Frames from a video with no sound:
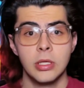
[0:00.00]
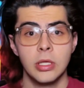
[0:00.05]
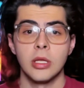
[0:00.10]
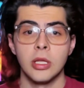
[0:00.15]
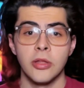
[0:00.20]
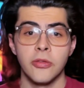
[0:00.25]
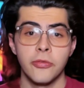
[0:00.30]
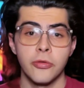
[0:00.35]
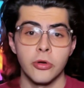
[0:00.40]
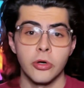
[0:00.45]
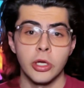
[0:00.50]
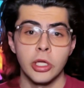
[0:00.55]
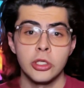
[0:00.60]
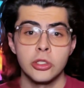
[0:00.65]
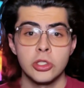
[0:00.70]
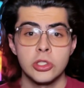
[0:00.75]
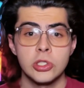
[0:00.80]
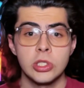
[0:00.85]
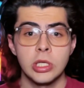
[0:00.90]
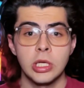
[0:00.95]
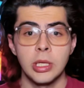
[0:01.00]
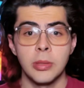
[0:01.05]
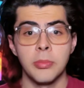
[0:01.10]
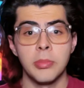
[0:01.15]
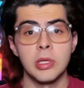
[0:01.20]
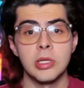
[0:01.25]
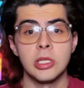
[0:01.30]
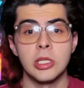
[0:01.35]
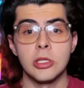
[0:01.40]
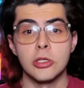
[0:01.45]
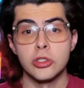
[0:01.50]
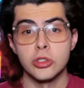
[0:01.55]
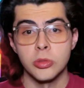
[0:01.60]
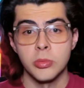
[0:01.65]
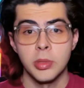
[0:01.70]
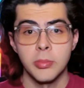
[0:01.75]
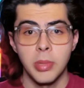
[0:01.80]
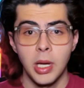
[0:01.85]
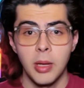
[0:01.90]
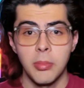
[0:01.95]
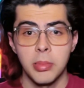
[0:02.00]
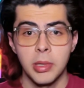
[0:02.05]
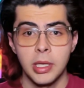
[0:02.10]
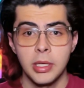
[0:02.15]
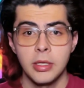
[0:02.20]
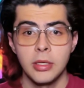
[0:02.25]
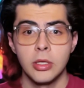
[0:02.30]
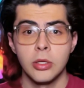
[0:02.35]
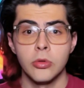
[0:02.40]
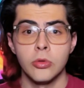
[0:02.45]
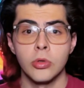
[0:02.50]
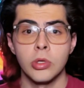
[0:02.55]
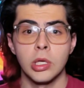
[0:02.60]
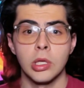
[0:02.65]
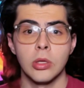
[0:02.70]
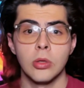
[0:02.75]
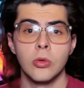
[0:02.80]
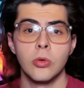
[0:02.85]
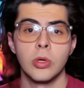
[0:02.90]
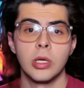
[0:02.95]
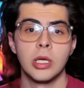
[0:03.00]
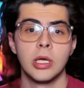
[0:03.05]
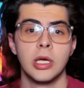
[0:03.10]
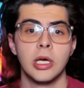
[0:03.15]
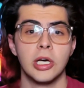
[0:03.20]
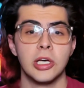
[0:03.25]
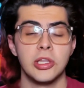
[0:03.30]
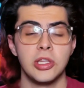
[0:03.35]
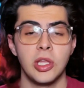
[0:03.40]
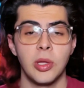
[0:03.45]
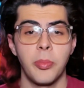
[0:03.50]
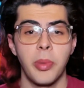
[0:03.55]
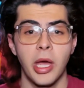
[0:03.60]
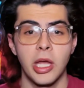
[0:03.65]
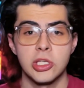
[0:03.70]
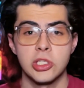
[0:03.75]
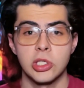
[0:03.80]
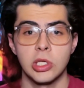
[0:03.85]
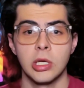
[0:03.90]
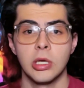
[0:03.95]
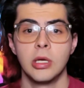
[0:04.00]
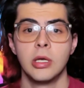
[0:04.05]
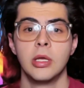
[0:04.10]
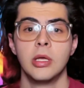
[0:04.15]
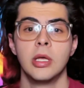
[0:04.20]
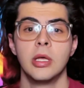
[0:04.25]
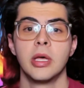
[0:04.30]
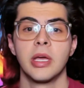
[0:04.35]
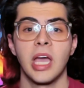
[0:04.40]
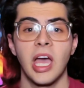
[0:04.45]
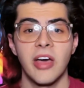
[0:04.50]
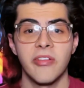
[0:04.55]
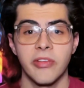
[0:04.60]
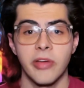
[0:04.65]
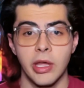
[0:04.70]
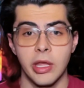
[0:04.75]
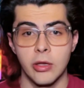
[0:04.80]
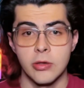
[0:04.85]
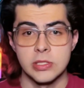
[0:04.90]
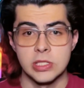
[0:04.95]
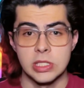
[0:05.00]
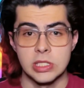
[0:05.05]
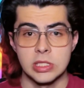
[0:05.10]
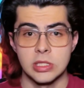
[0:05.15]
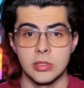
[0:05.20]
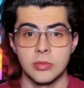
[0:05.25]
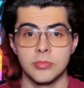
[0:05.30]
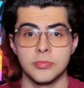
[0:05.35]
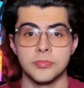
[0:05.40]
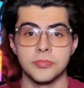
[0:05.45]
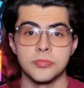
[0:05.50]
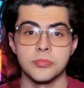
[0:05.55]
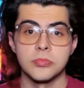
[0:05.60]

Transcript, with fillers: If you're interested in building streaming pipeline, you can look at the Apache Kafka ecosystem.